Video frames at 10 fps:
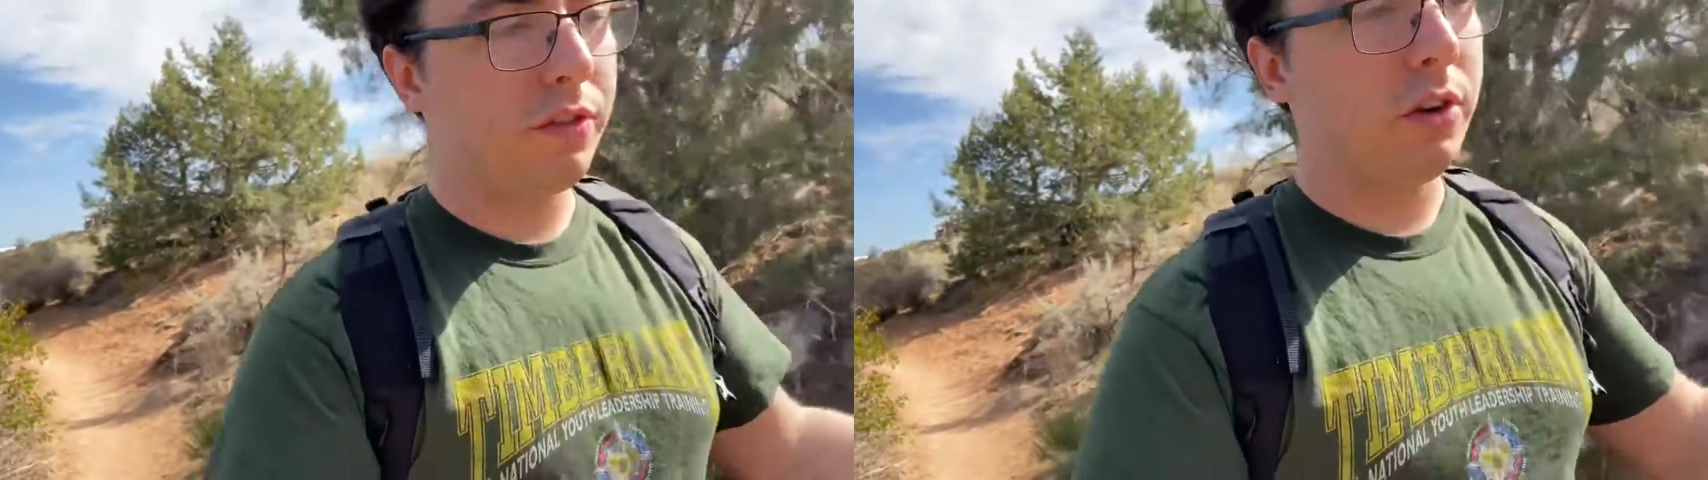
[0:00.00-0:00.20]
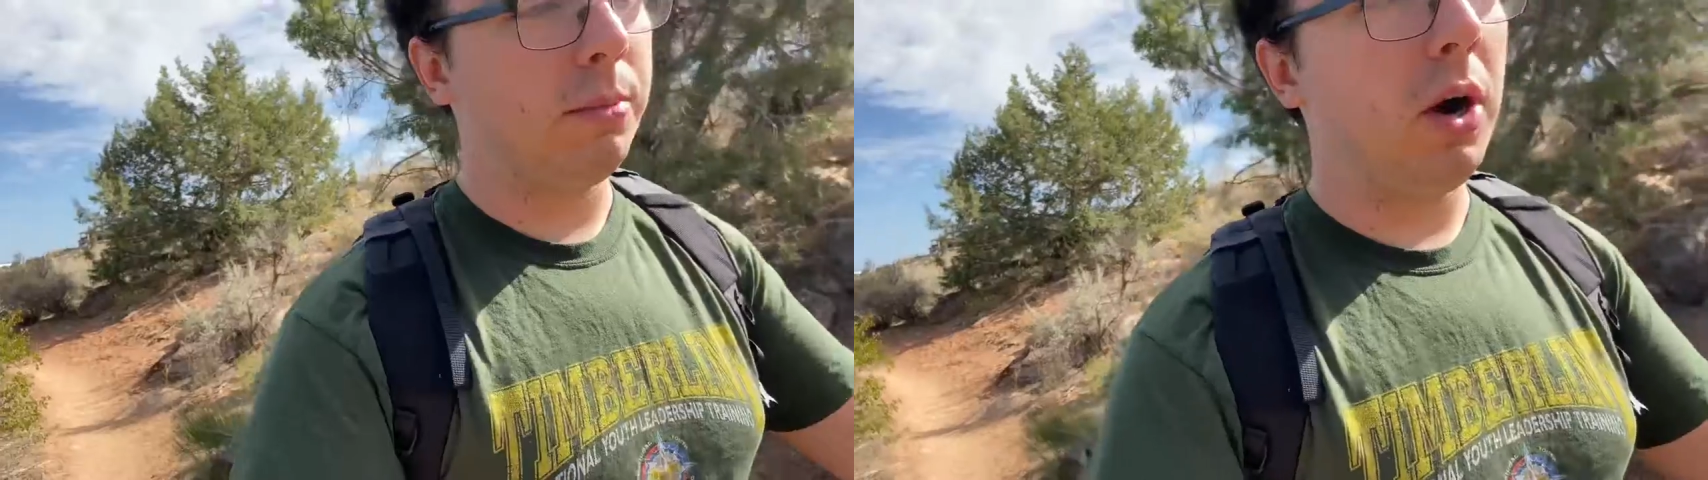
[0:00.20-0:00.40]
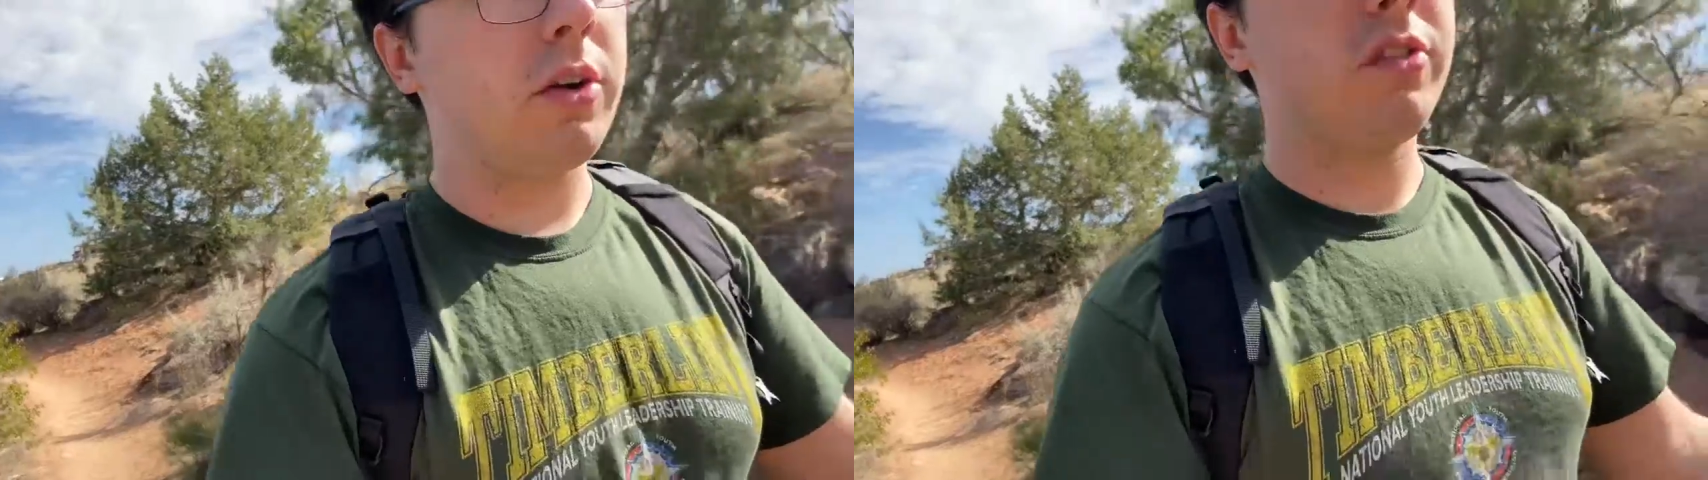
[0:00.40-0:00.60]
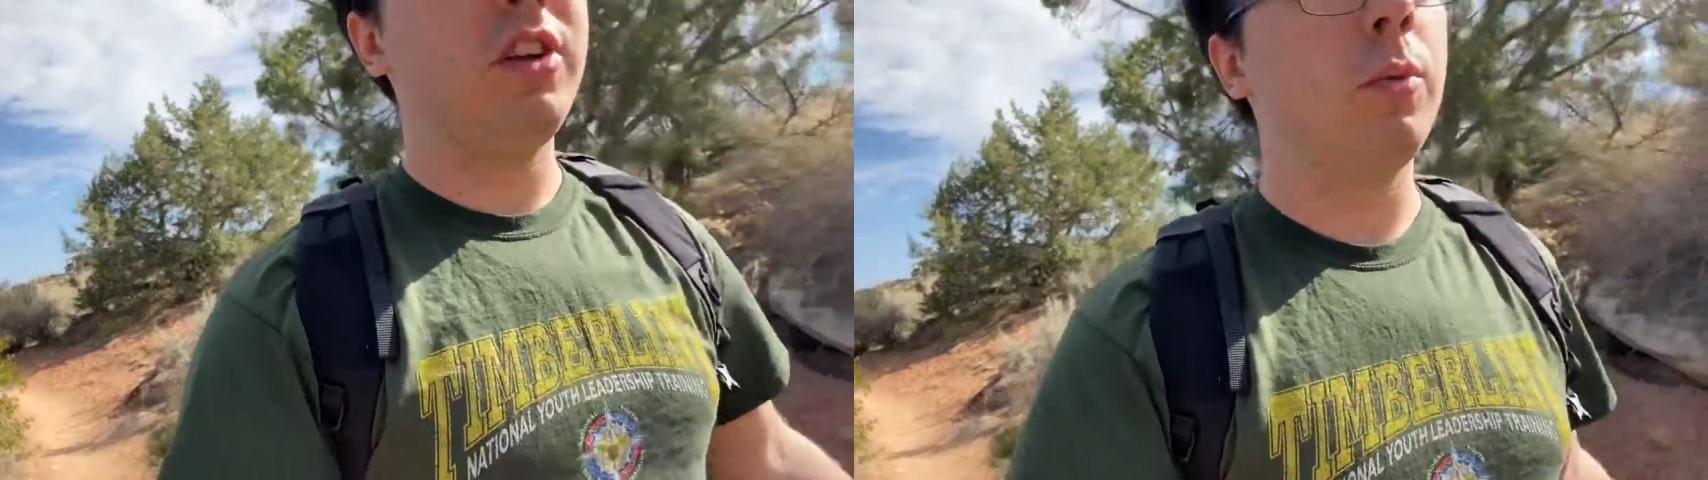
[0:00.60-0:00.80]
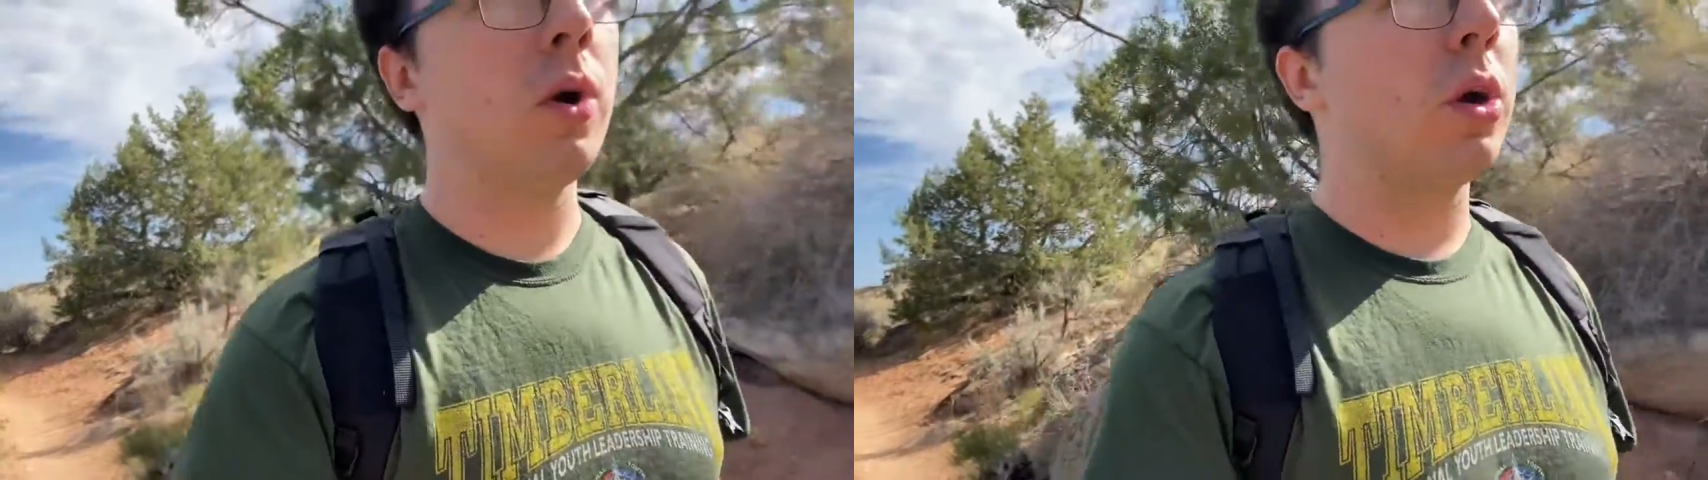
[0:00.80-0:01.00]
democracy to
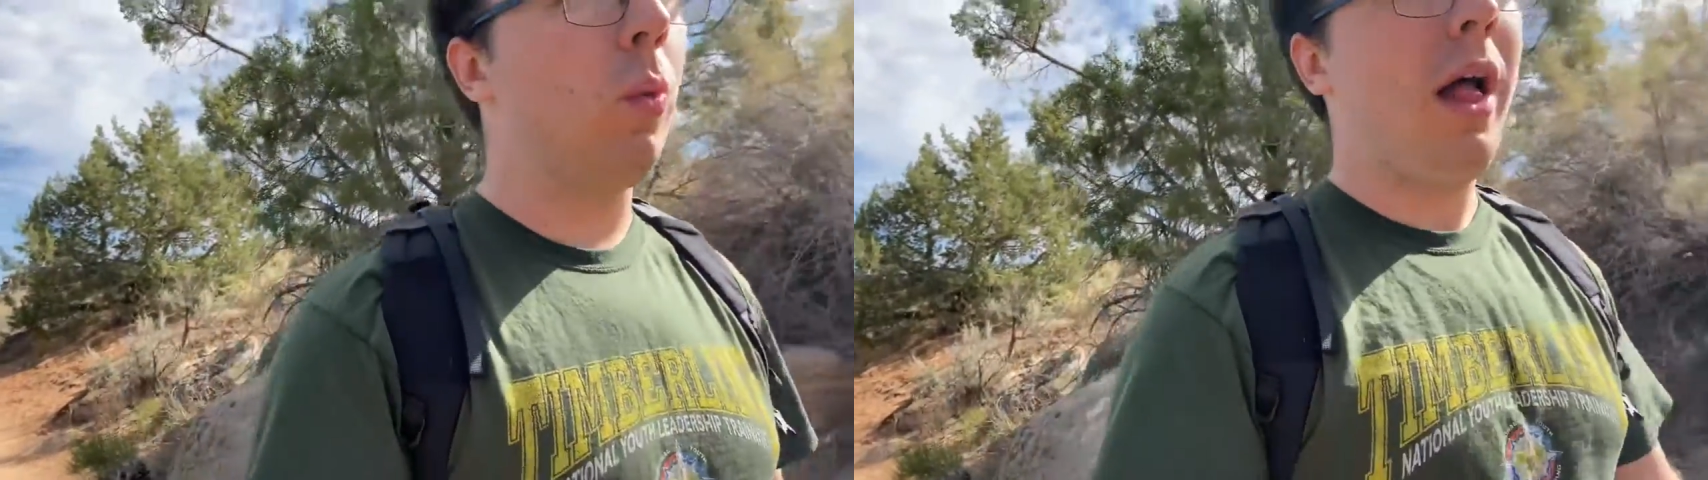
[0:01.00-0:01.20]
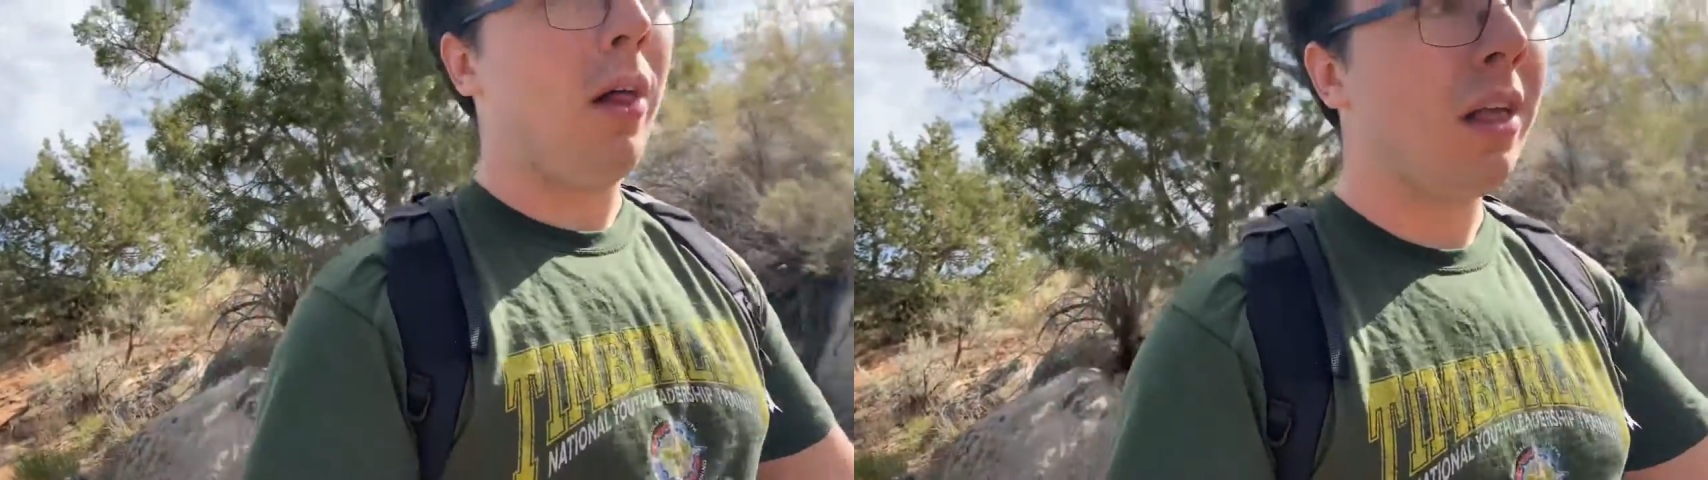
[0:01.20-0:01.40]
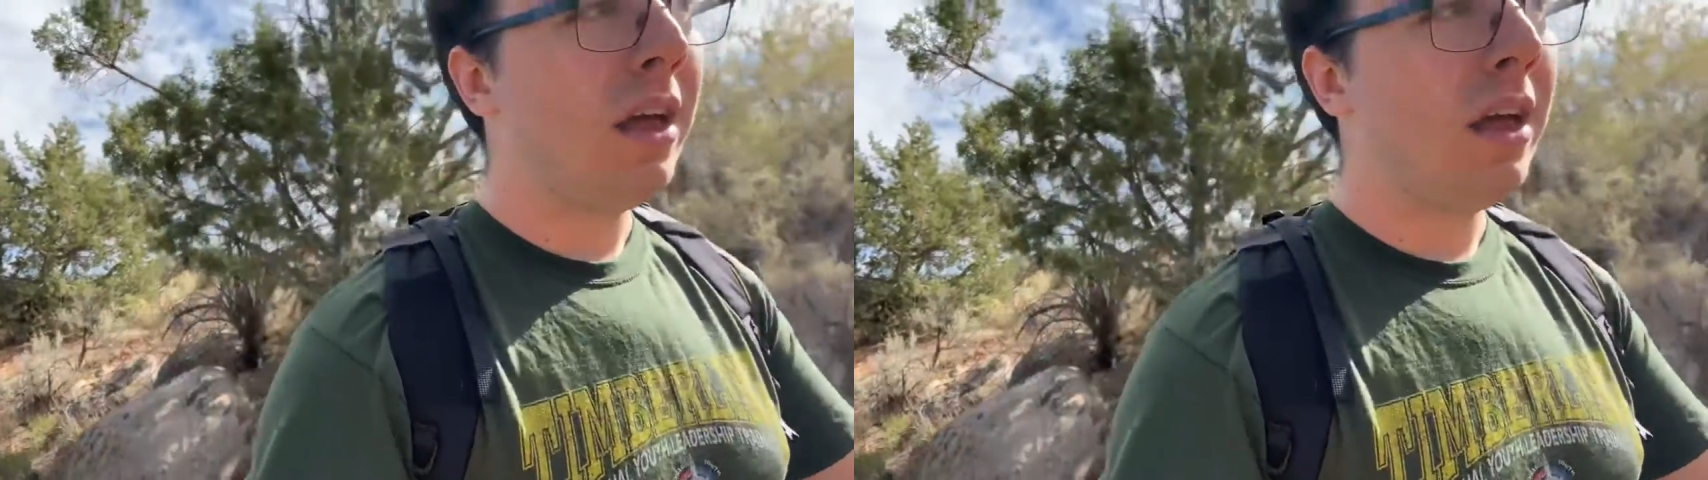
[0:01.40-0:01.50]
work well.